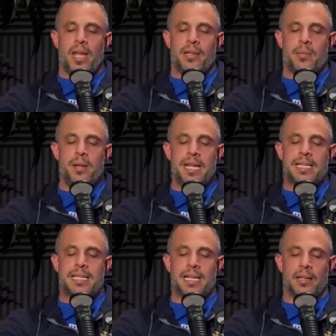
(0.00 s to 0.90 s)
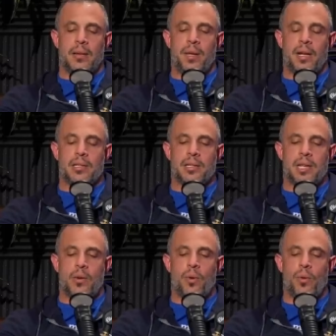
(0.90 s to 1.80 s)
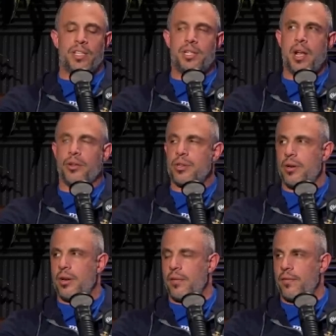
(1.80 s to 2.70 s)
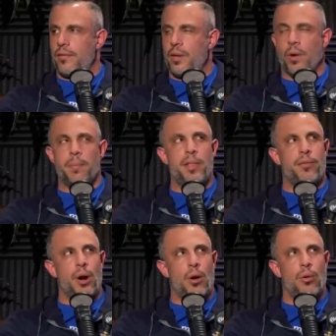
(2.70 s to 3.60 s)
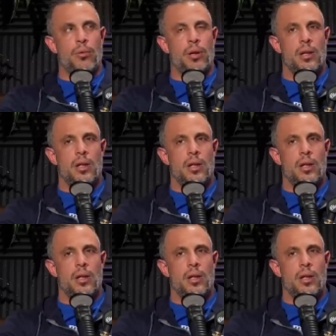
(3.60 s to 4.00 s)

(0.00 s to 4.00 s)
to me, it's silly, because it's like, well, what's the alternative? Do you want to be thrown?